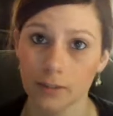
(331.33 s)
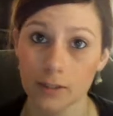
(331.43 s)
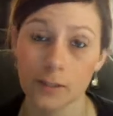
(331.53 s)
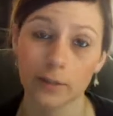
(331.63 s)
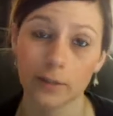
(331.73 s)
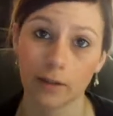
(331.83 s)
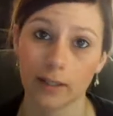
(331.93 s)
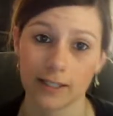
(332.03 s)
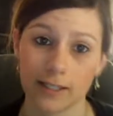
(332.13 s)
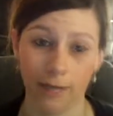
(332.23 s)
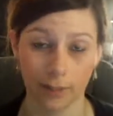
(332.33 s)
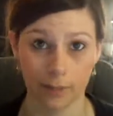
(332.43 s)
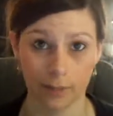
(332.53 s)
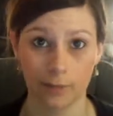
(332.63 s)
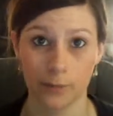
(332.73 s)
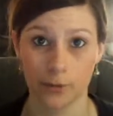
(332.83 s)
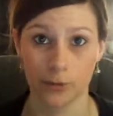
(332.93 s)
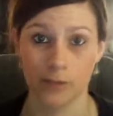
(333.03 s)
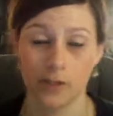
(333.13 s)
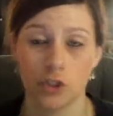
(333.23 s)
spend a lot of time kind of
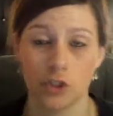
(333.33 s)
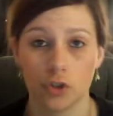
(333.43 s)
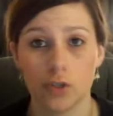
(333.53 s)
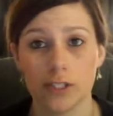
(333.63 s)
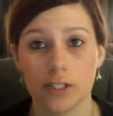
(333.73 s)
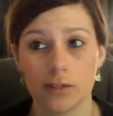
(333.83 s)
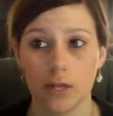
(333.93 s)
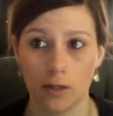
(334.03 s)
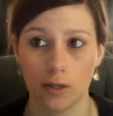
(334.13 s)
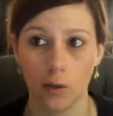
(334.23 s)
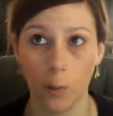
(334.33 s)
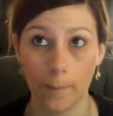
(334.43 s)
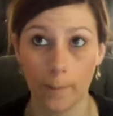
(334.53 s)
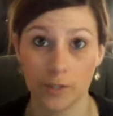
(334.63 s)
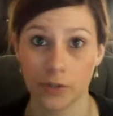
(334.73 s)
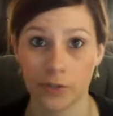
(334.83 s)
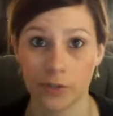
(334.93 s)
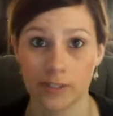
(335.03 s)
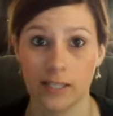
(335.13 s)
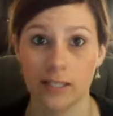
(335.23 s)
observing the children so they know what
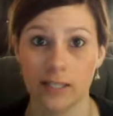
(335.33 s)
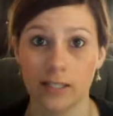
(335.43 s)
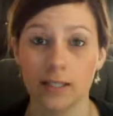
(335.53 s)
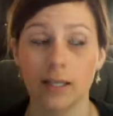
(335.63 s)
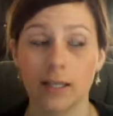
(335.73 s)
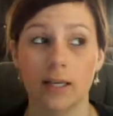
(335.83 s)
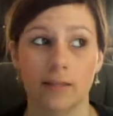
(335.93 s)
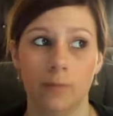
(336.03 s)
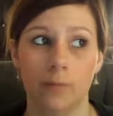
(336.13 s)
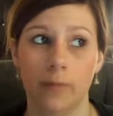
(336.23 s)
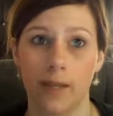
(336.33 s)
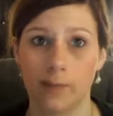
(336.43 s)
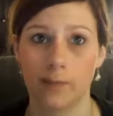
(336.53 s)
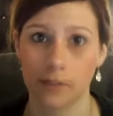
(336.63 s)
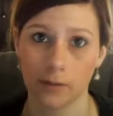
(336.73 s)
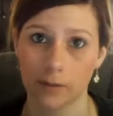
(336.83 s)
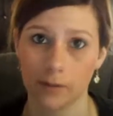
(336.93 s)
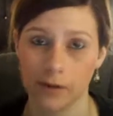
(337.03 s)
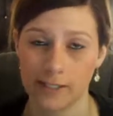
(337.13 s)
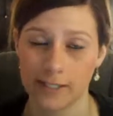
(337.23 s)
materials they need. When they observe,
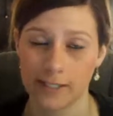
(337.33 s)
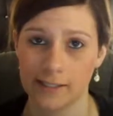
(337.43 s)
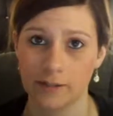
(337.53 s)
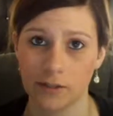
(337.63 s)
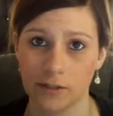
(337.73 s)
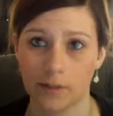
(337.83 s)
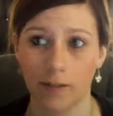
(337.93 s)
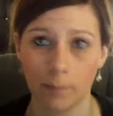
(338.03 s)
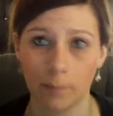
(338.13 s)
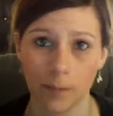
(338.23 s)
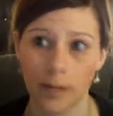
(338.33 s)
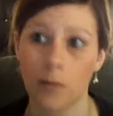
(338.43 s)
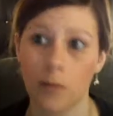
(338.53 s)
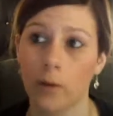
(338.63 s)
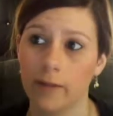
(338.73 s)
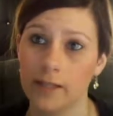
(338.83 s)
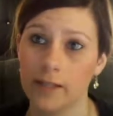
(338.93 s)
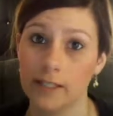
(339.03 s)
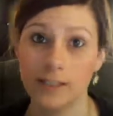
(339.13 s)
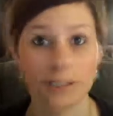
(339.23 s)
they're assessing their development and where they
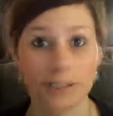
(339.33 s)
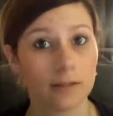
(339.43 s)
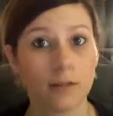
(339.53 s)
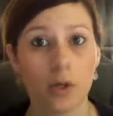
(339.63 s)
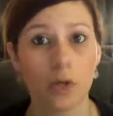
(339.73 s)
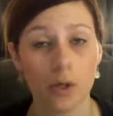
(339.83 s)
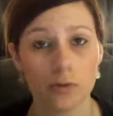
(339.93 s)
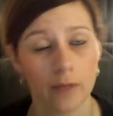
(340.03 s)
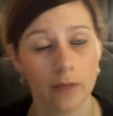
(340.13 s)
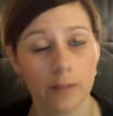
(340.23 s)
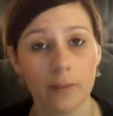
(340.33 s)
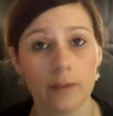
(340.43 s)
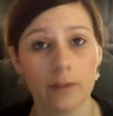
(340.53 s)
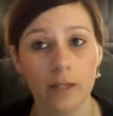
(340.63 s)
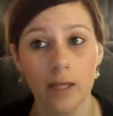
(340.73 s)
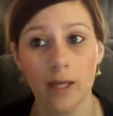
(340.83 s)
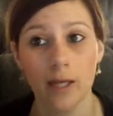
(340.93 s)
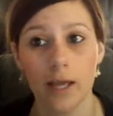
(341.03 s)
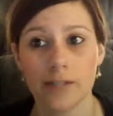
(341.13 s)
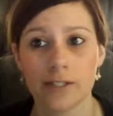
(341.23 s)
need to go developmentally,
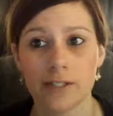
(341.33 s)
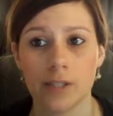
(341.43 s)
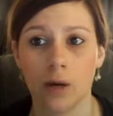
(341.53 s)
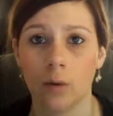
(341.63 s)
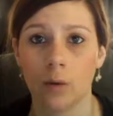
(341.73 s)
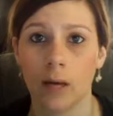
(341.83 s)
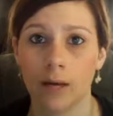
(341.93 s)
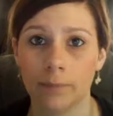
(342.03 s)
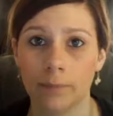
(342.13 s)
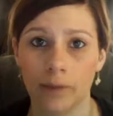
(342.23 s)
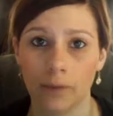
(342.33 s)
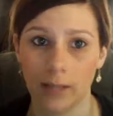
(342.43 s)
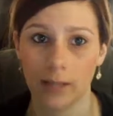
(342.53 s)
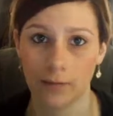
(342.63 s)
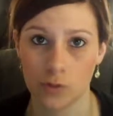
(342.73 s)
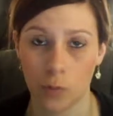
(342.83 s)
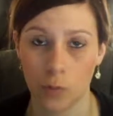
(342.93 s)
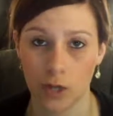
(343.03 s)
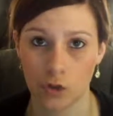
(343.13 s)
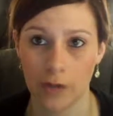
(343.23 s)
and so they really have to
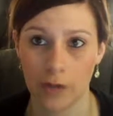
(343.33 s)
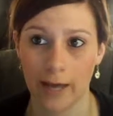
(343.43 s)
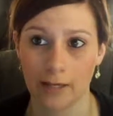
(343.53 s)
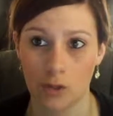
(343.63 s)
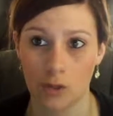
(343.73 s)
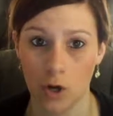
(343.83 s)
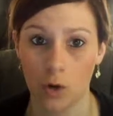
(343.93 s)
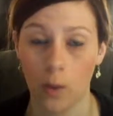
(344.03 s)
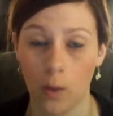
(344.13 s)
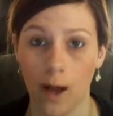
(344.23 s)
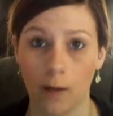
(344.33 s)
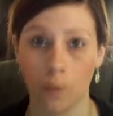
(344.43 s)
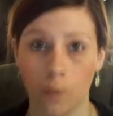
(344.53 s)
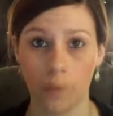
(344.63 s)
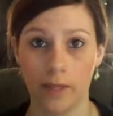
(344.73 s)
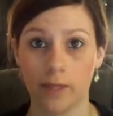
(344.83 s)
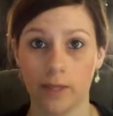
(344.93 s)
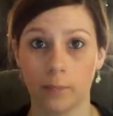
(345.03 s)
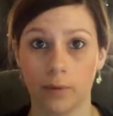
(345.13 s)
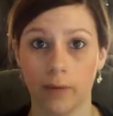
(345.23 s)
watch that and know how they
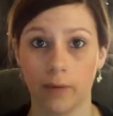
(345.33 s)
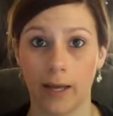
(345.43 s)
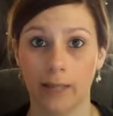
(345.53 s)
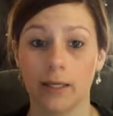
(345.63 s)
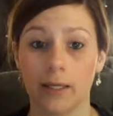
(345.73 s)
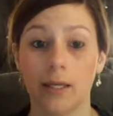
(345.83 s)
can provide